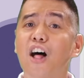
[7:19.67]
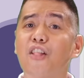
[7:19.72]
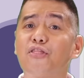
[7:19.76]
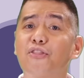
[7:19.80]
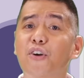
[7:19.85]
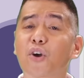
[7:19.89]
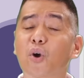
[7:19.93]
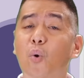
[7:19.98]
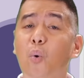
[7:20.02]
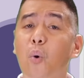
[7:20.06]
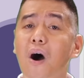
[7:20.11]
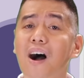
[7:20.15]

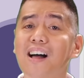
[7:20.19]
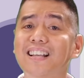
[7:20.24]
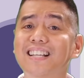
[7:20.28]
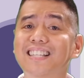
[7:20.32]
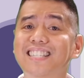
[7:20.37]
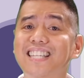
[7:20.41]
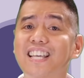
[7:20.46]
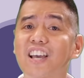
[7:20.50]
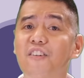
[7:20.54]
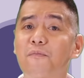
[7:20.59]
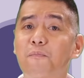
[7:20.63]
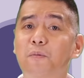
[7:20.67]
The
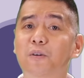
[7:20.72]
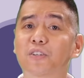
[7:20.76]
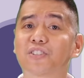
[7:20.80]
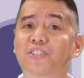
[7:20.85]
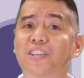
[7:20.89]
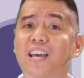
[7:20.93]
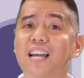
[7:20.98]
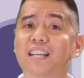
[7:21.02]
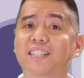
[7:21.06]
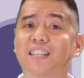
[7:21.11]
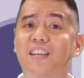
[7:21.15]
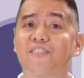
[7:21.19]
quality of
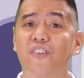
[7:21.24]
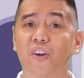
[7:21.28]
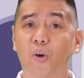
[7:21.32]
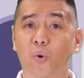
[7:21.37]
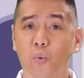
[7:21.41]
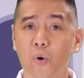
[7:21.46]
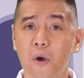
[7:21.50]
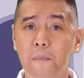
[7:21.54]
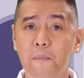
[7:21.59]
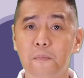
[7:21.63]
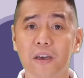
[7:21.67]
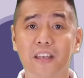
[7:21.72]
protective
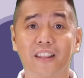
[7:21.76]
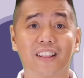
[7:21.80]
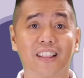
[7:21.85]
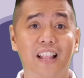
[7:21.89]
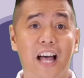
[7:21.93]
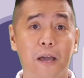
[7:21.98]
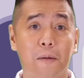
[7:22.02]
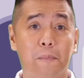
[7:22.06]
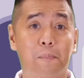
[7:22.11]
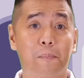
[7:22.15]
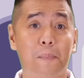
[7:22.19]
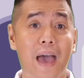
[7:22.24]
equipment
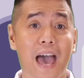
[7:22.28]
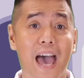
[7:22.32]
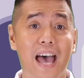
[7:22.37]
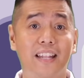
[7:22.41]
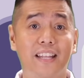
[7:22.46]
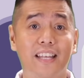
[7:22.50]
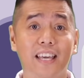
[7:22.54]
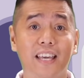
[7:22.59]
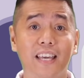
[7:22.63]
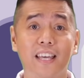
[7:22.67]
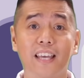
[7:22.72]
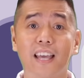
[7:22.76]
like
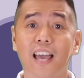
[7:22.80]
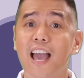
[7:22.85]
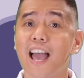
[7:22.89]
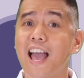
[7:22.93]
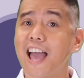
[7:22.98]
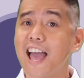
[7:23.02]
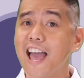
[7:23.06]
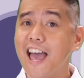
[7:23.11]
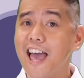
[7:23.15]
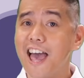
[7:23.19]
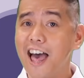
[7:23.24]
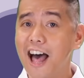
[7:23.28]
padding,
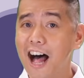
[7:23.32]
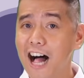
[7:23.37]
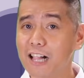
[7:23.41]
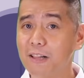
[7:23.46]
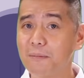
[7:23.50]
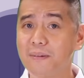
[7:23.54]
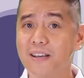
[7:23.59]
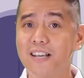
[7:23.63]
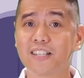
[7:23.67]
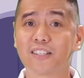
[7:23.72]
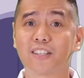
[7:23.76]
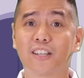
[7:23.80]

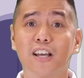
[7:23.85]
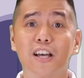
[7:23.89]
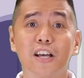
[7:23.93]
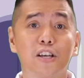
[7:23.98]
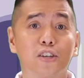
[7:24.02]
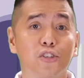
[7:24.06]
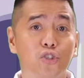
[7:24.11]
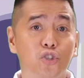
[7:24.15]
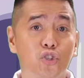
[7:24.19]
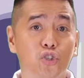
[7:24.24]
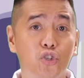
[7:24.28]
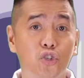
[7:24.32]
helmet,
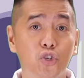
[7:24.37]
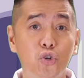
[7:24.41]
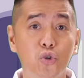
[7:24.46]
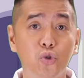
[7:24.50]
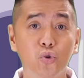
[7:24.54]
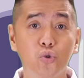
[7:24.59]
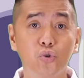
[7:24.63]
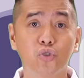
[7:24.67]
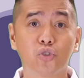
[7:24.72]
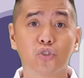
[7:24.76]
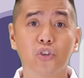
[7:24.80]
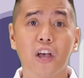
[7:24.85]

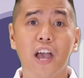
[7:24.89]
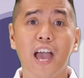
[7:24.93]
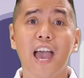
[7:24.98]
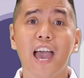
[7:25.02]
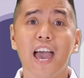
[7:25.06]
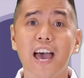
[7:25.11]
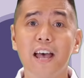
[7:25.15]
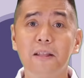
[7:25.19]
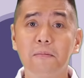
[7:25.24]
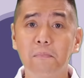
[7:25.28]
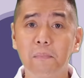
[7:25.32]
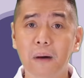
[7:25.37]
shoes,
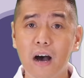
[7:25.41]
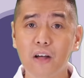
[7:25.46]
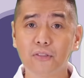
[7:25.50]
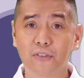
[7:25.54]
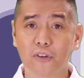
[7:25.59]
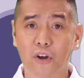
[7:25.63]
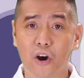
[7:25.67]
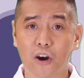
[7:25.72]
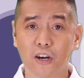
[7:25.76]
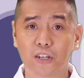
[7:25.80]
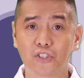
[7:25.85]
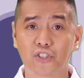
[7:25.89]
and mouth
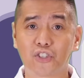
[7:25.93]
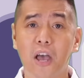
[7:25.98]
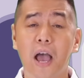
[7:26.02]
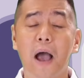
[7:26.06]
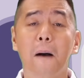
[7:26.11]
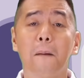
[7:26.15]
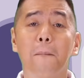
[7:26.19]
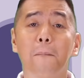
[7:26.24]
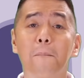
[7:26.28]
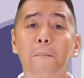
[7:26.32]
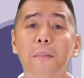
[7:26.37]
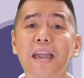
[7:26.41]
guards
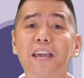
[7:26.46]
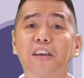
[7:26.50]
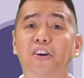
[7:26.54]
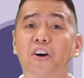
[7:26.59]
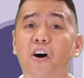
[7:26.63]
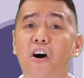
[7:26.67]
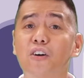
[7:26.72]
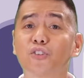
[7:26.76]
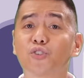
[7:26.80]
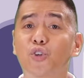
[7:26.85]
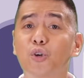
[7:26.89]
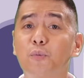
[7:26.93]
may
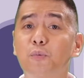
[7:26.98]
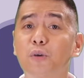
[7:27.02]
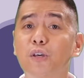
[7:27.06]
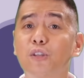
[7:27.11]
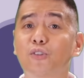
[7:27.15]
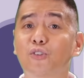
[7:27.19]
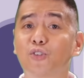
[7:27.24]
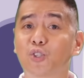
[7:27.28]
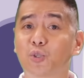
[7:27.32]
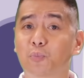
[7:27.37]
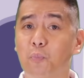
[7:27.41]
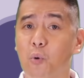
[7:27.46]
contribute
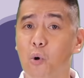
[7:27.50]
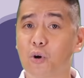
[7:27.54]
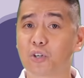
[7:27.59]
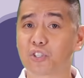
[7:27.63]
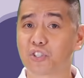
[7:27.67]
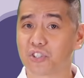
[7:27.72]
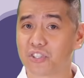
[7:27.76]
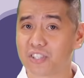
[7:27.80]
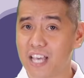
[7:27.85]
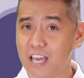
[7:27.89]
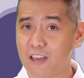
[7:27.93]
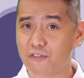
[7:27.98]
to sports
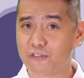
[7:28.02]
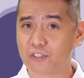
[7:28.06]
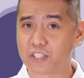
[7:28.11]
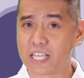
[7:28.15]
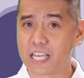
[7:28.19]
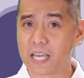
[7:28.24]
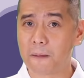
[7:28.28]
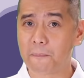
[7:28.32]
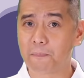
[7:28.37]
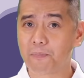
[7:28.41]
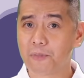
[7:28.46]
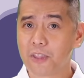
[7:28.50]

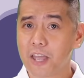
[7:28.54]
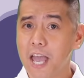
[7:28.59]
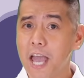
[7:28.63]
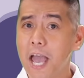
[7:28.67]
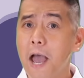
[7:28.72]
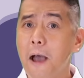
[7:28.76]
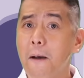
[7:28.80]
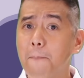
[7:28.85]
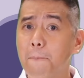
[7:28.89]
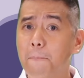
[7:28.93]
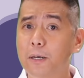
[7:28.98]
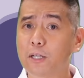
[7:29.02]
safety,
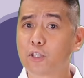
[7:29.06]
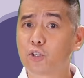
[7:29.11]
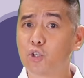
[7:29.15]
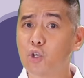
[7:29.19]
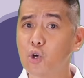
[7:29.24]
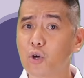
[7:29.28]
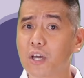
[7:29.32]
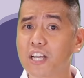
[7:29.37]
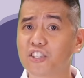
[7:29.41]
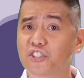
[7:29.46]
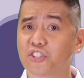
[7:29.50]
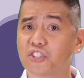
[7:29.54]
but
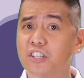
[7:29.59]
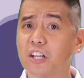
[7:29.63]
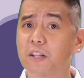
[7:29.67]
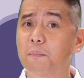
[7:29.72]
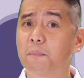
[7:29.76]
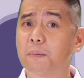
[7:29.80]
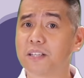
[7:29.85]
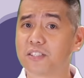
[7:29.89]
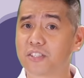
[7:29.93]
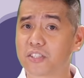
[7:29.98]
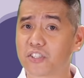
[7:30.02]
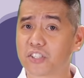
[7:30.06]
you can still
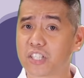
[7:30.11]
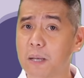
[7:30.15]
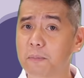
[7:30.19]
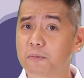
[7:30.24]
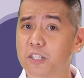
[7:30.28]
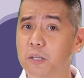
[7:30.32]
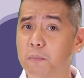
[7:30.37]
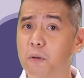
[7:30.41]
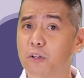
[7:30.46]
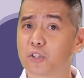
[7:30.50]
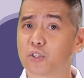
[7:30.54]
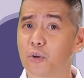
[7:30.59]
be
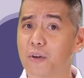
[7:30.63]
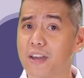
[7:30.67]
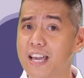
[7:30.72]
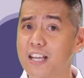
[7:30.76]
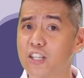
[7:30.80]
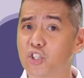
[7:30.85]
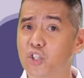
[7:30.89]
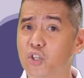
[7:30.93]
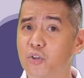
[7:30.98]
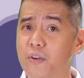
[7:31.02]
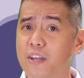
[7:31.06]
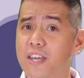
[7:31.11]
susceptible to
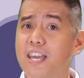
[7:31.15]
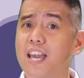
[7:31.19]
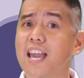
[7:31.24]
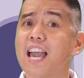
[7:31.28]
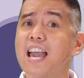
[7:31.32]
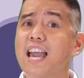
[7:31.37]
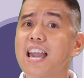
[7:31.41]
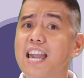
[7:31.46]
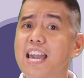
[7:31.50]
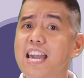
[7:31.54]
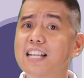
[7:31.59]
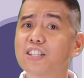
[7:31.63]
injury
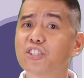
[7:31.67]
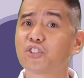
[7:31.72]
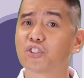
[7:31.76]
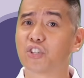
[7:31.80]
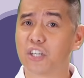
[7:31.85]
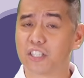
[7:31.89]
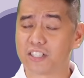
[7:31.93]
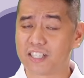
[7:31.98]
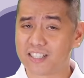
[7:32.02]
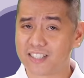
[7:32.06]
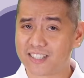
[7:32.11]
in certain